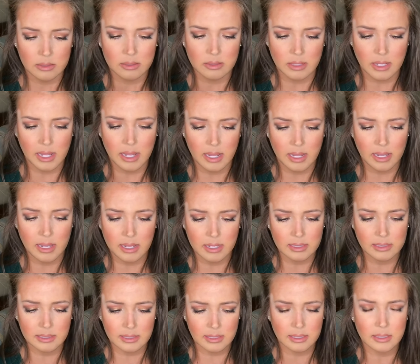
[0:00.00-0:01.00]

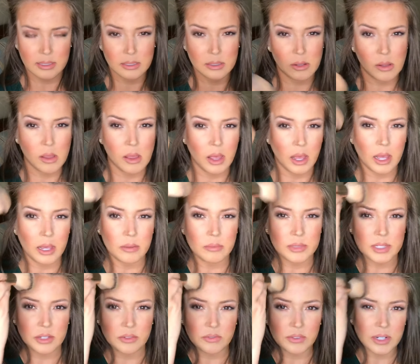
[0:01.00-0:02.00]
And
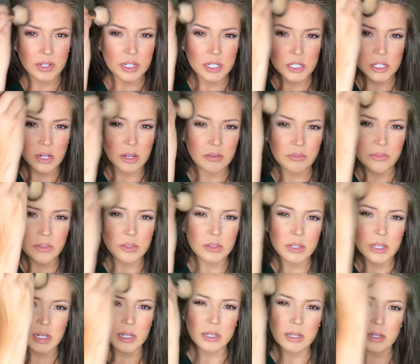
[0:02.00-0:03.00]
to finish off the
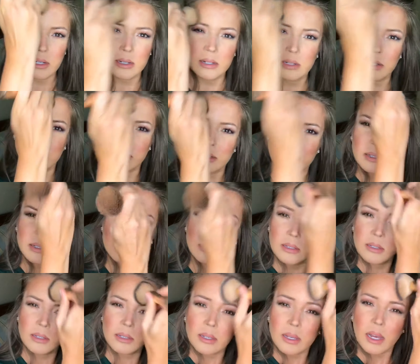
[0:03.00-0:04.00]
look,
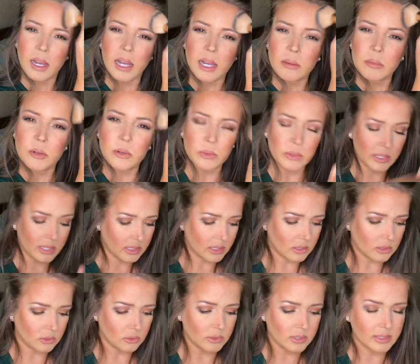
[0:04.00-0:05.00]
I'm going
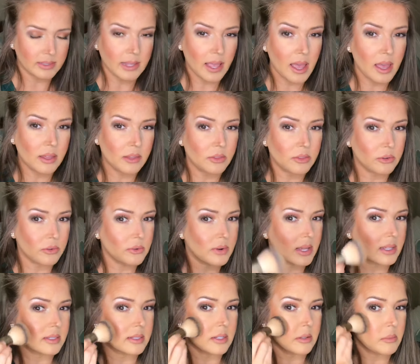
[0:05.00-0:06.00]
to set the
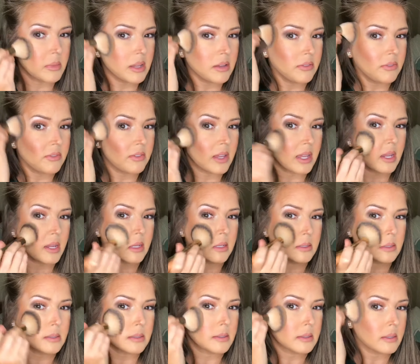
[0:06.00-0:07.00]
rest of my
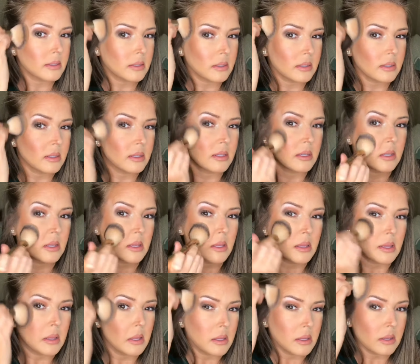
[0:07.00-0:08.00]
face
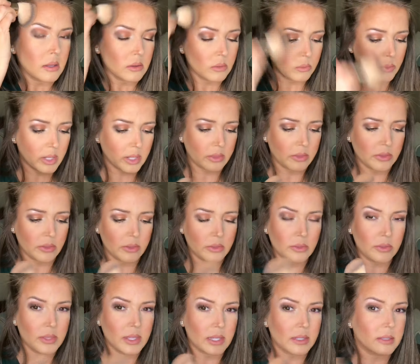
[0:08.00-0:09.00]
with
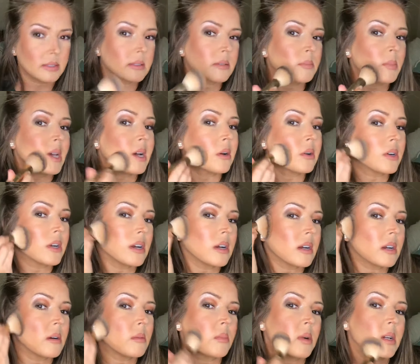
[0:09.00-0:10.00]
this powder
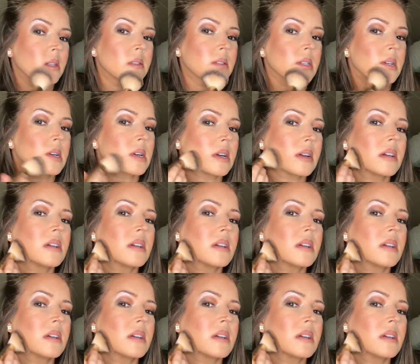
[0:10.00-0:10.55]
bronzer.